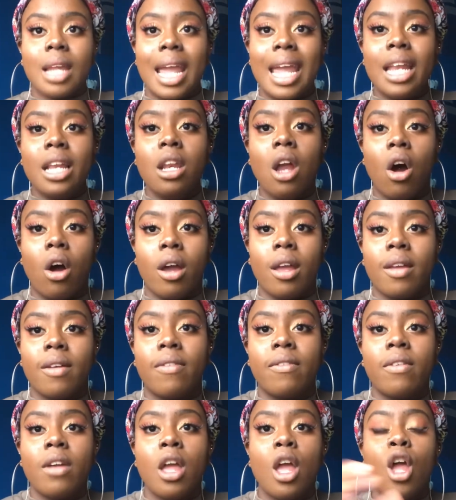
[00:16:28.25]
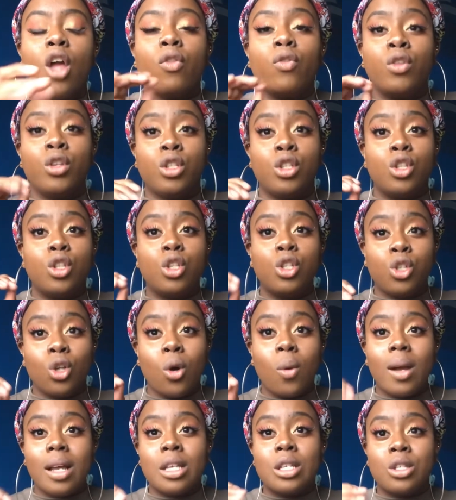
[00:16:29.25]
In life, there's
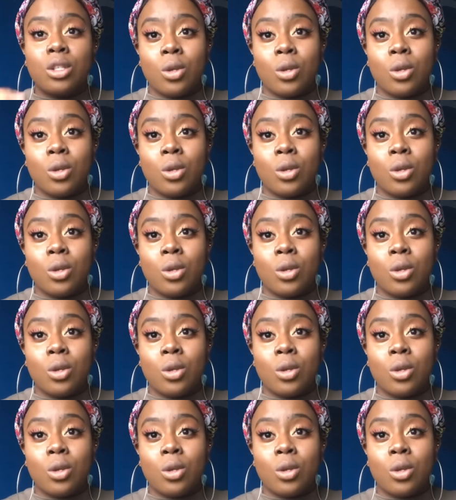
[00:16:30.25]
always